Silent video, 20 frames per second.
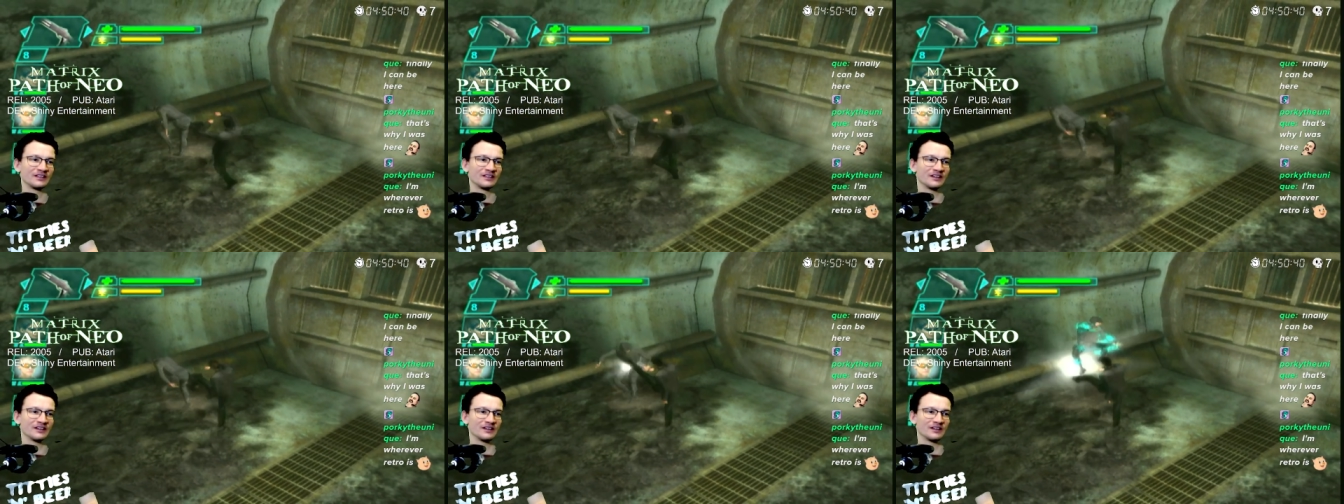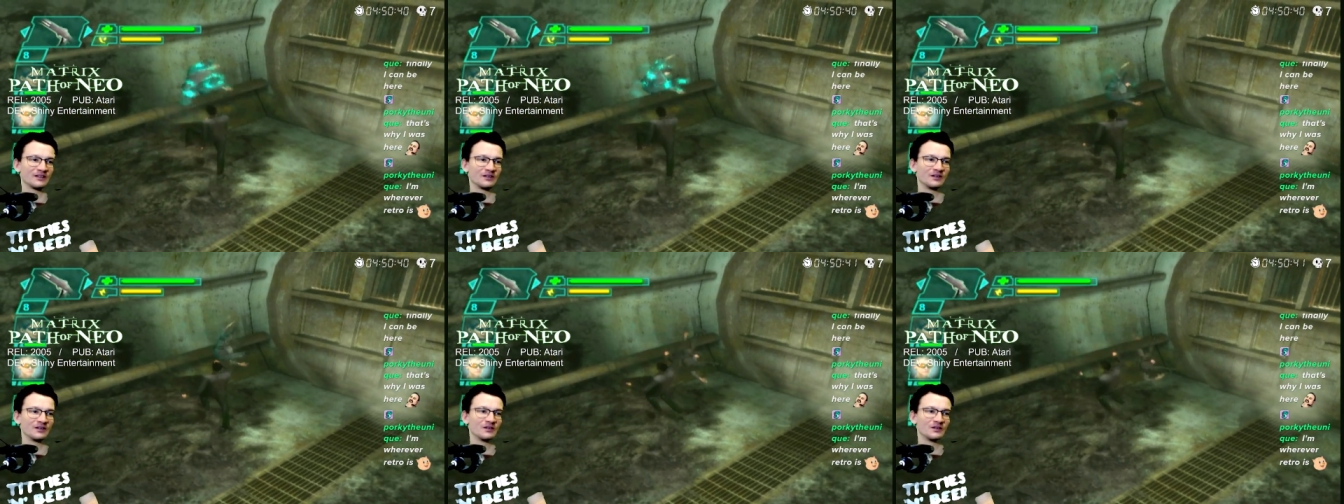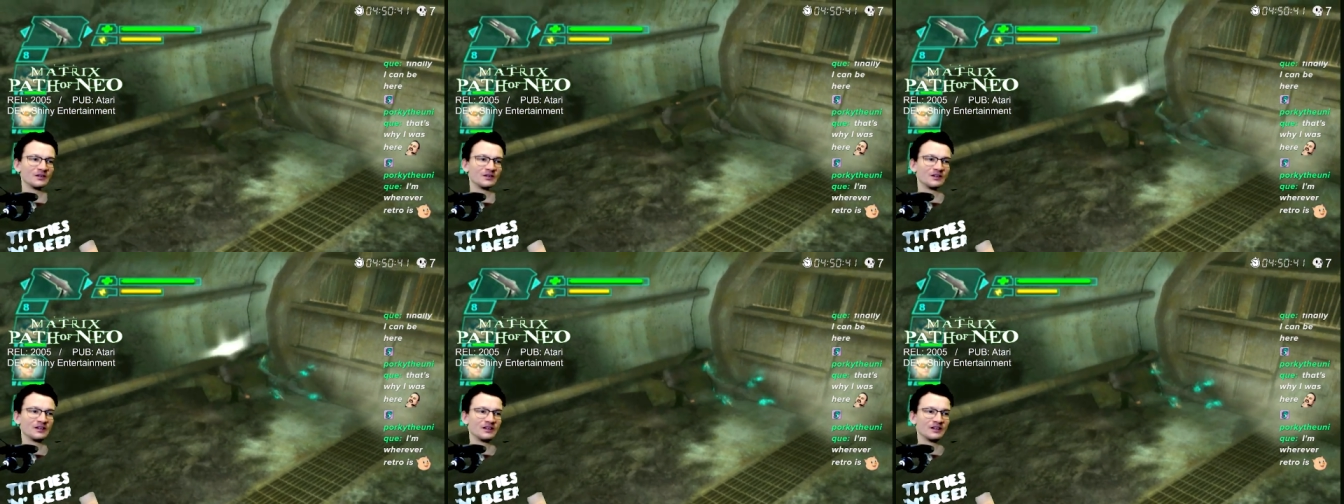I don't know.
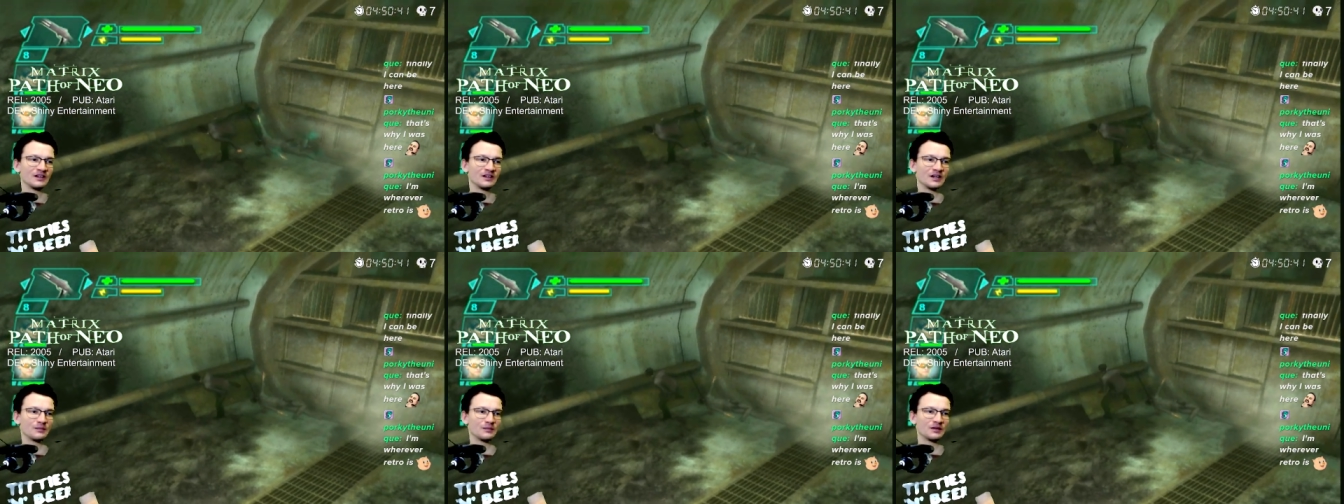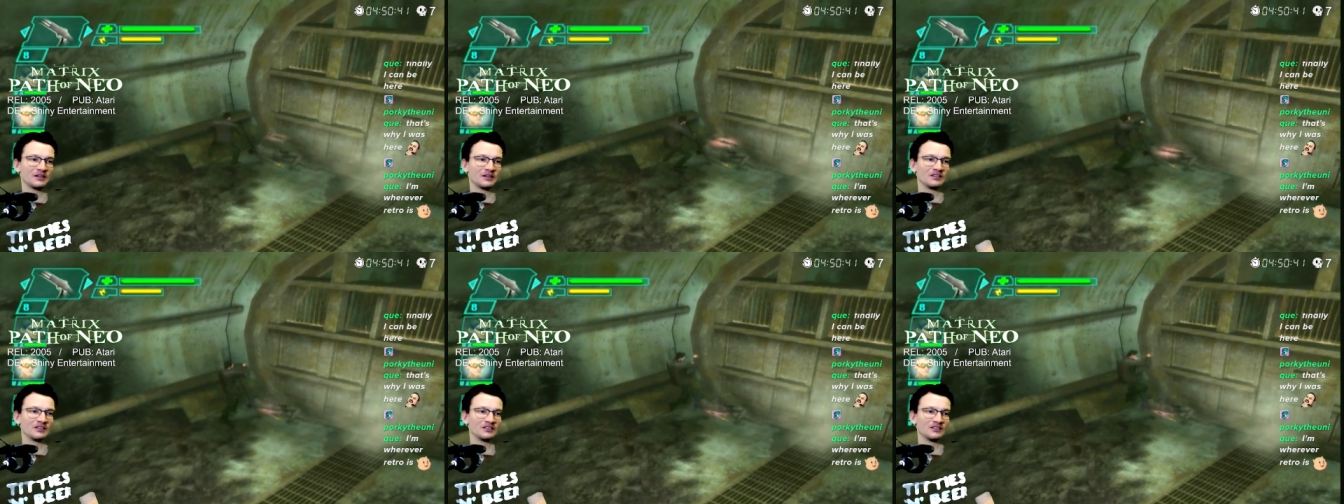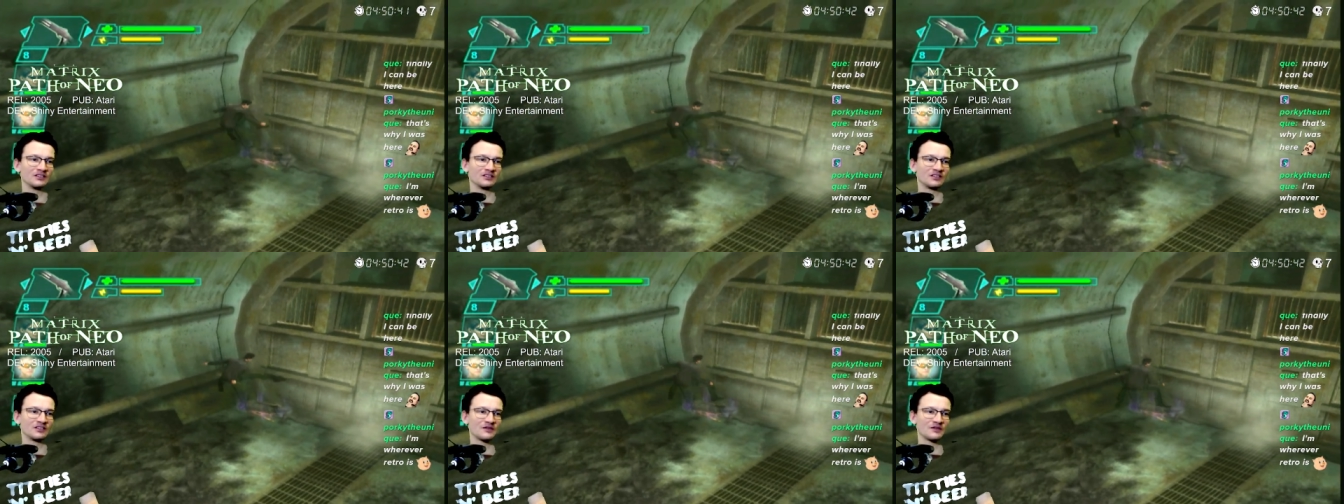I play 6th
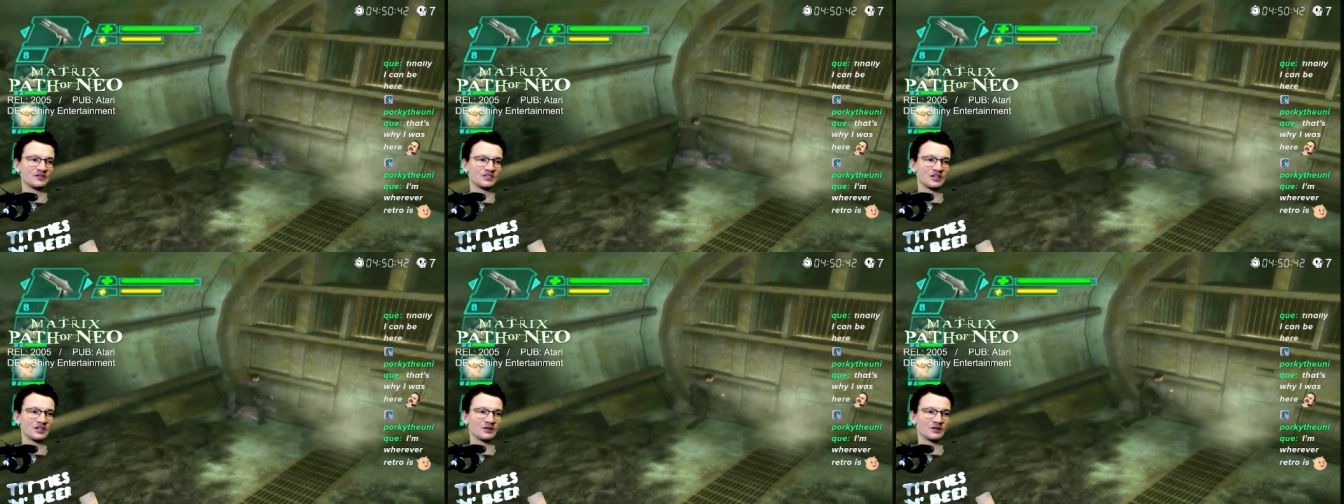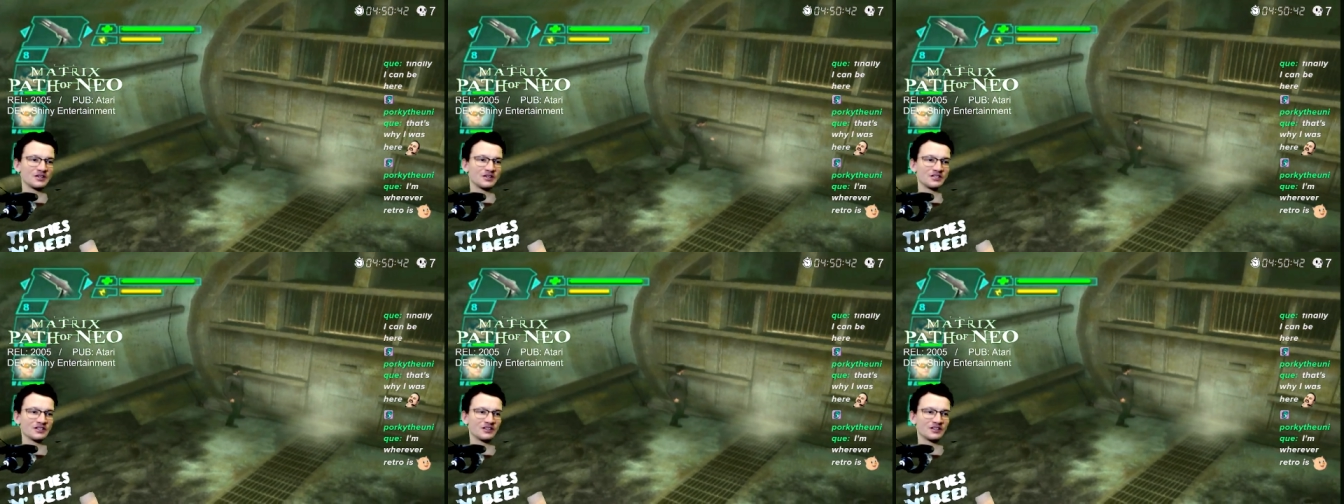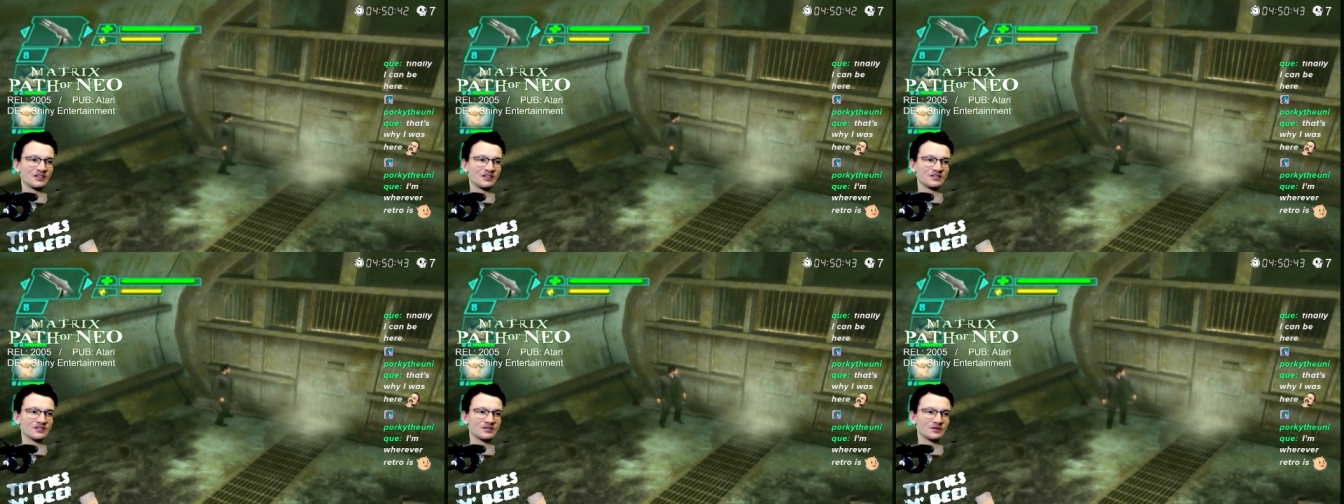and 7th generation
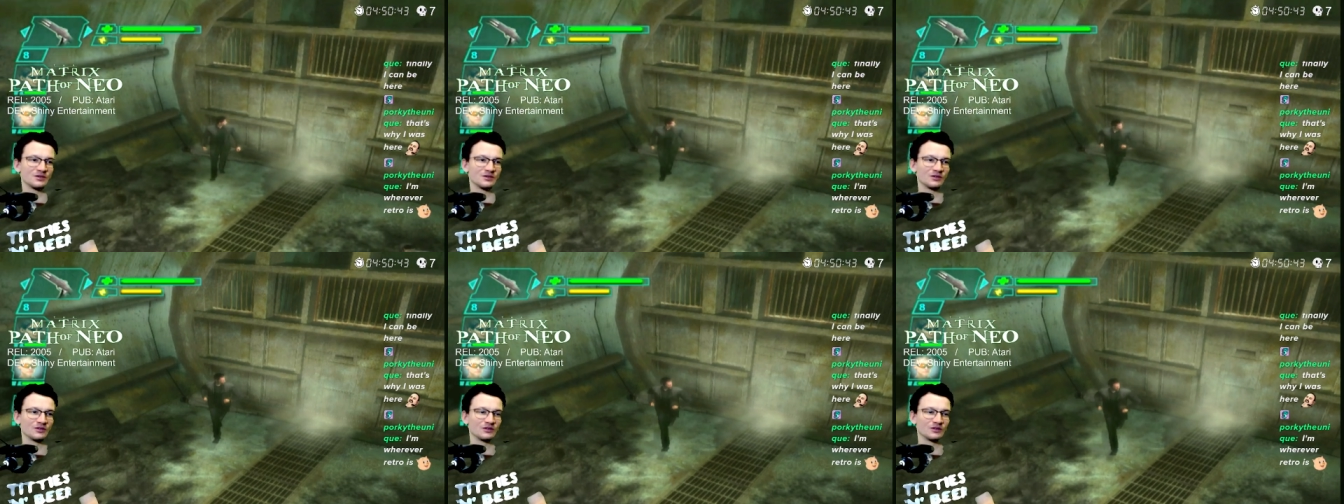consoles,